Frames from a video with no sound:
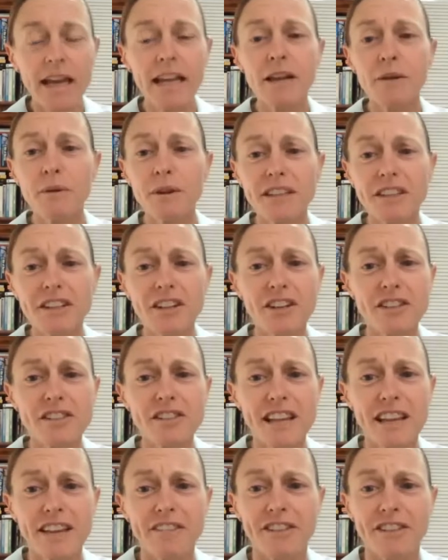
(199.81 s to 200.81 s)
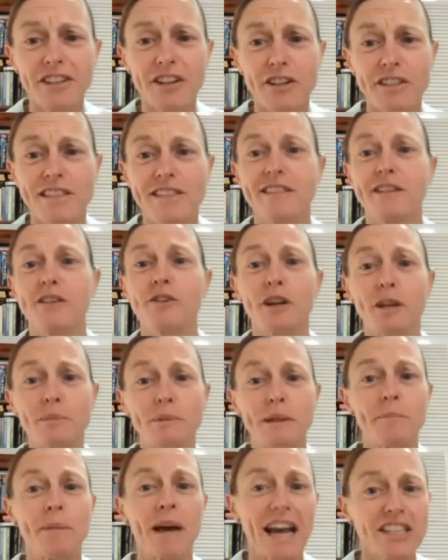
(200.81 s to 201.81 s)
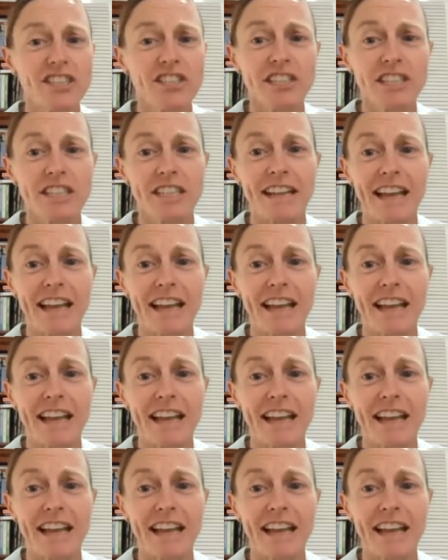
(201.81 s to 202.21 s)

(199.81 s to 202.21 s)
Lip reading: Anyone that knows David knows he's incredibly passionate.